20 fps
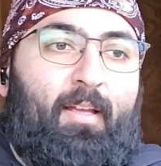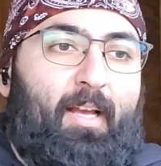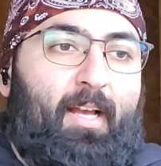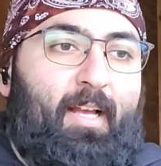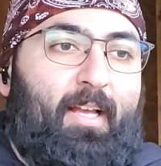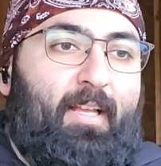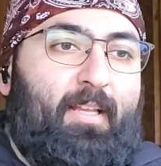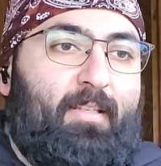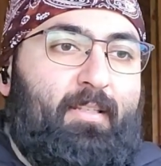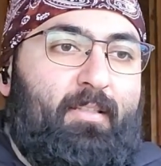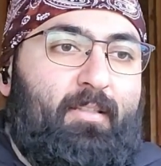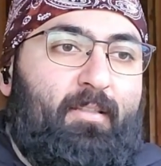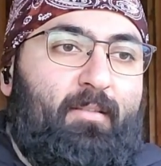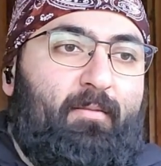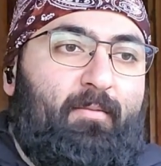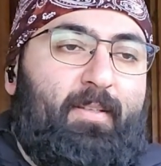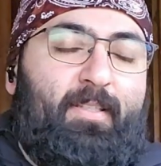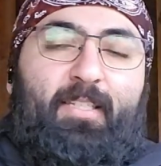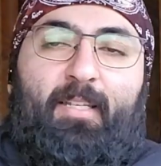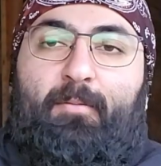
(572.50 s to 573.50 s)
as
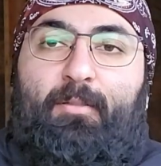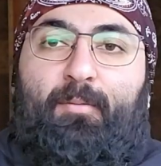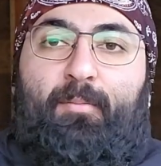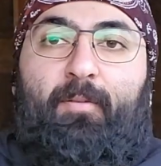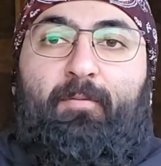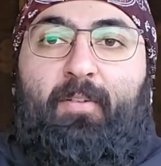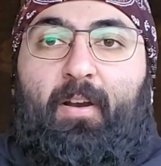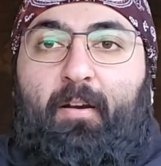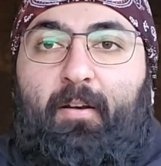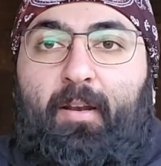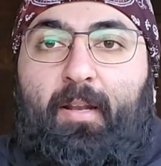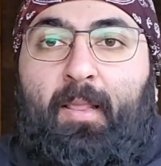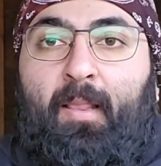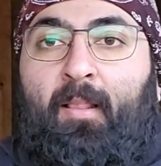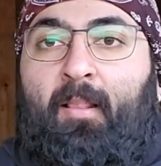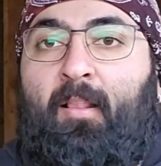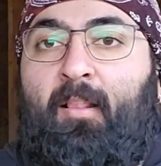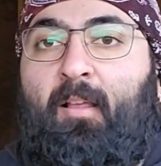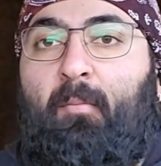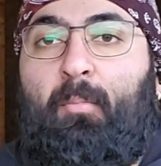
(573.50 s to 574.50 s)
it seems to be very
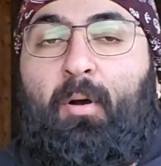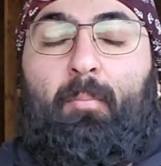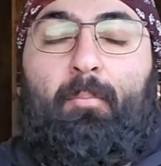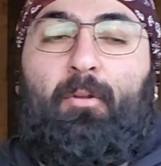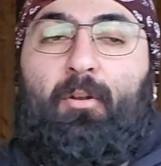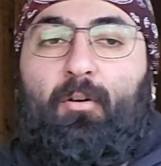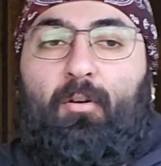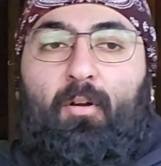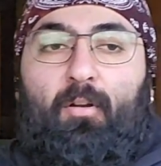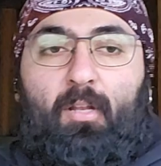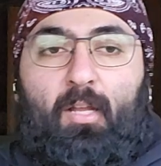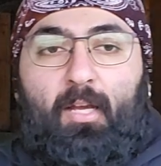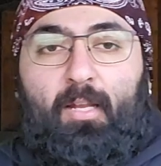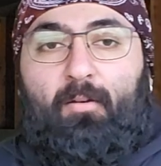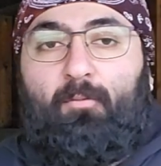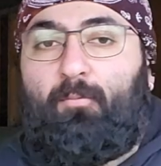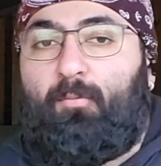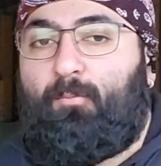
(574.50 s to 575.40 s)
popular online.